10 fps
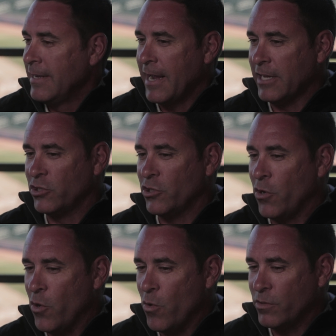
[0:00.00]
And
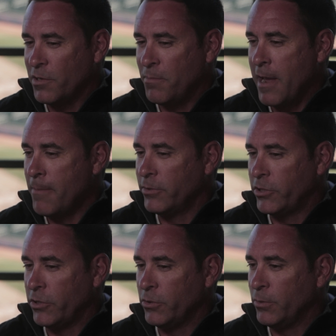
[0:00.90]
so to be able
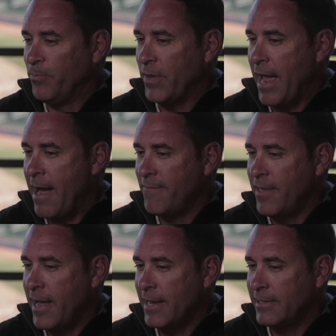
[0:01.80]
to have
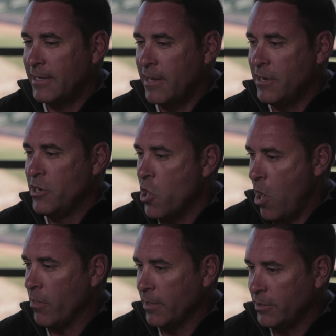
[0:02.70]
that
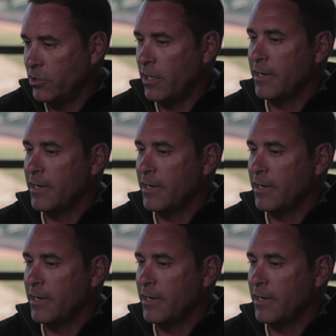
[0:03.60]
knowledge